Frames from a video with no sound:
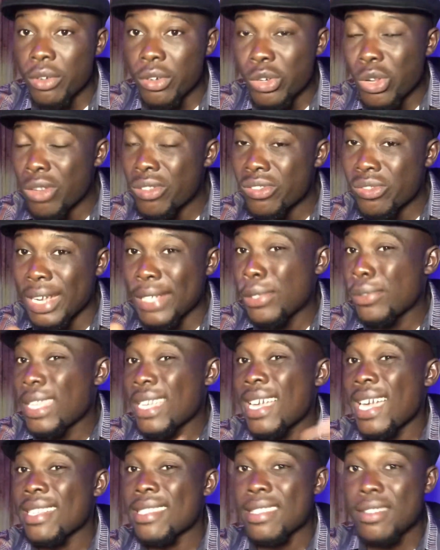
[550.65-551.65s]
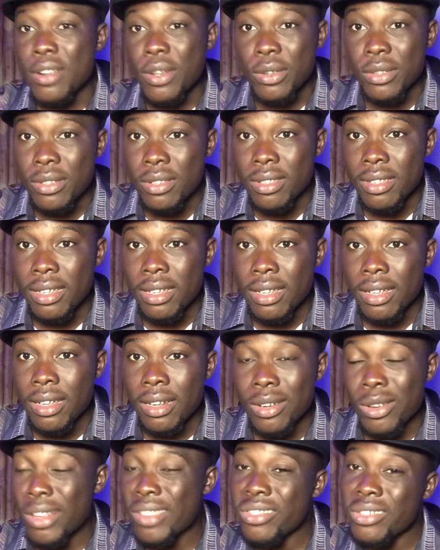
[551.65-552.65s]
Don't try to take her serious.
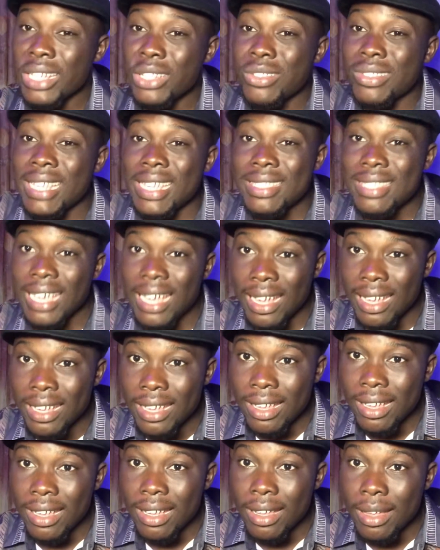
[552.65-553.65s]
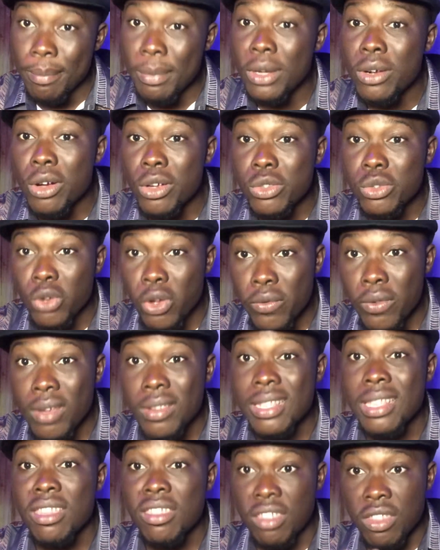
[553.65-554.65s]
Don't try to date her, because
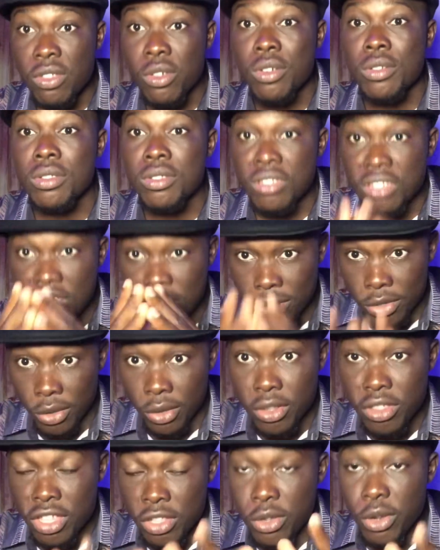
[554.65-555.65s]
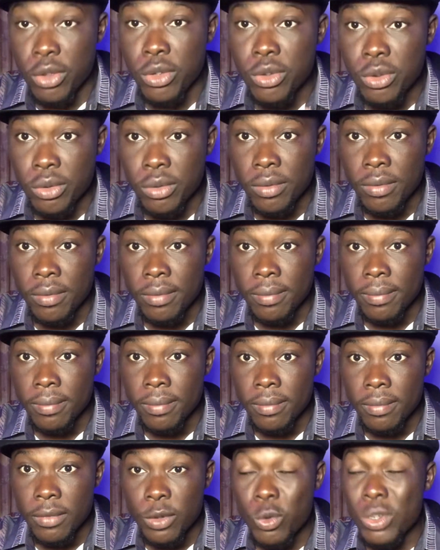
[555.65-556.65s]
obviously she's going to cheat on you
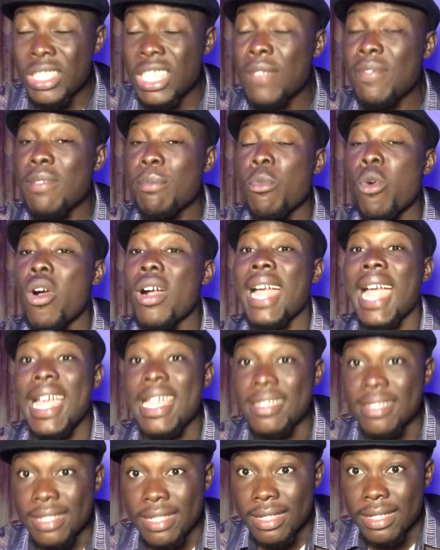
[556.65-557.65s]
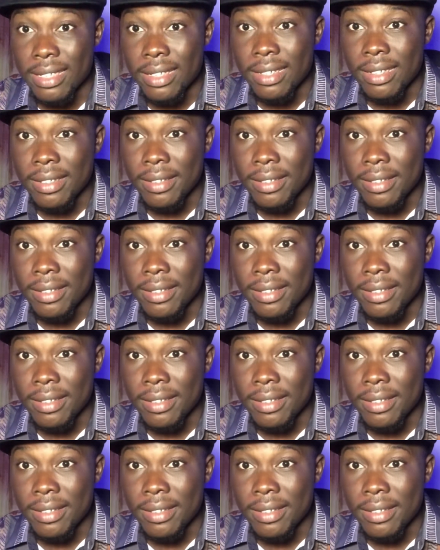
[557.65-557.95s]
with even more guys.